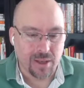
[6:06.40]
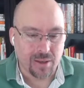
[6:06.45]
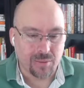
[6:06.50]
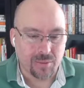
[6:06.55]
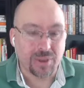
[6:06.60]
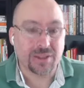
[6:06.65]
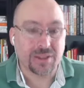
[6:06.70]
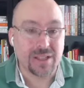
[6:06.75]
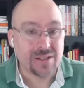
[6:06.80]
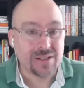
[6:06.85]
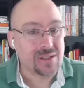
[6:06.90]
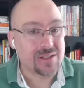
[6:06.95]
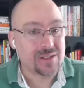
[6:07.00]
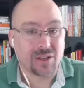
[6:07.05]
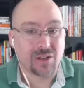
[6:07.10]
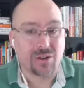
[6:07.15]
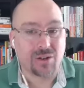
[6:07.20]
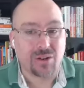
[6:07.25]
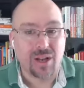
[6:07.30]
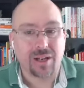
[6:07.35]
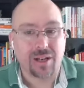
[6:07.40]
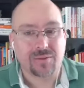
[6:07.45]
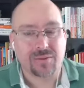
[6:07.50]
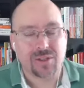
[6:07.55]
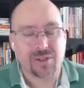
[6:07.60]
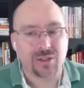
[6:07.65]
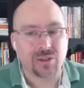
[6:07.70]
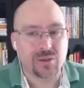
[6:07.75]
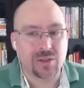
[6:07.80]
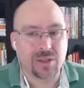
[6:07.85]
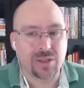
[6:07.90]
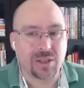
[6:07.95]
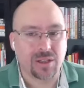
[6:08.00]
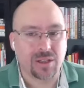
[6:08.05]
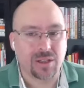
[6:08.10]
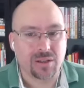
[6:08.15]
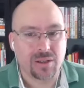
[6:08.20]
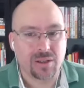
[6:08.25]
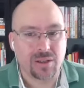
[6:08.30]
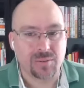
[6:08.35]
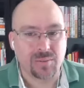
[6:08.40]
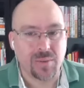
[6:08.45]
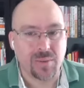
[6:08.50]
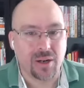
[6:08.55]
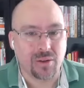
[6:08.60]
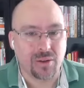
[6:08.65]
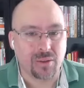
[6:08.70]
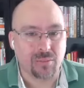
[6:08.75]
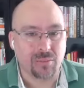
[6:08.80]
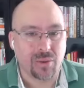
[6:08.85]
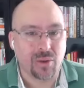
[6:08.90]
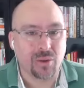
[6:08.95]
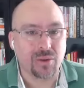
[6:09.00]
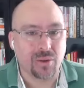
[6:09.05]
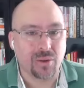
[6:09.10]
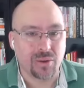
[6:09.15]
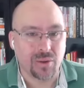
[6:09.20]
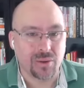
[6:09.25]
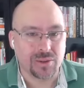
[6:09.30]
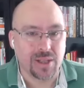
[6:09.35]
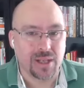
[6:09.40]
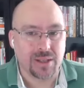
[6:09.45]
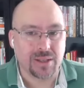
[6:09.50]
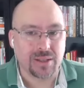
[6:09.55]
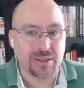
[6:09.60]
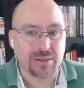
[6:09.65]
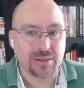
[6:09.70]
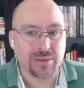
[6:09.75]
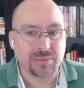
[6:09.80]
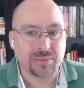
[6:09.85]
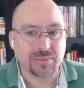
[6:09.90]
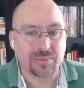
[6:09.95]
But this is a creative solution that is better than both of those ideas.